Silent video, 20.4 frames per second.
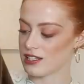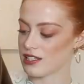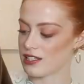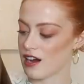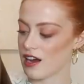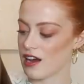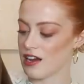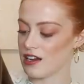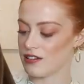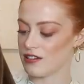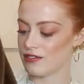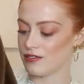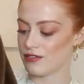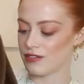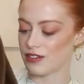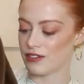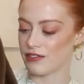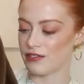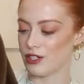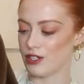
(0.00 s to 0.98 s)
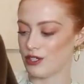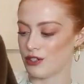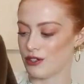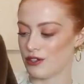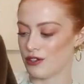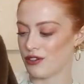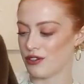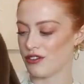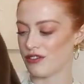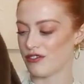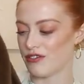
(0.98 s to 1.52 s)
This style of
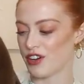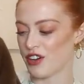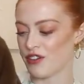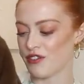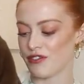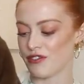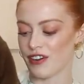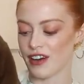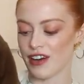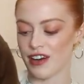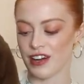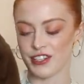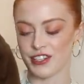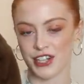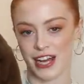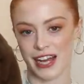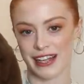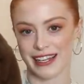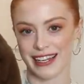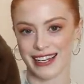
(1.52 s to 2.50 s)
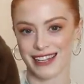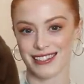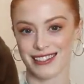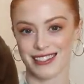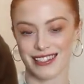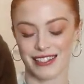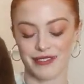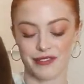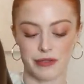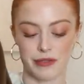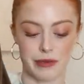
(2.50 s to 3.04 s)
velour faux fur jackets
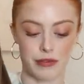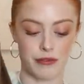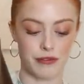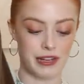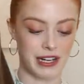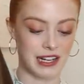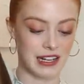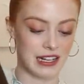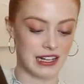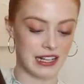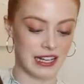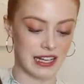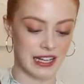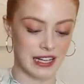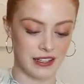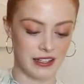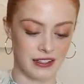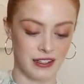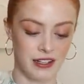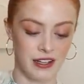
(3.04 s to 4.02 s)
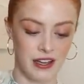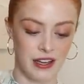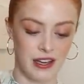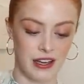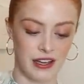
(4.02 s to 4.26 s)
seem to be really in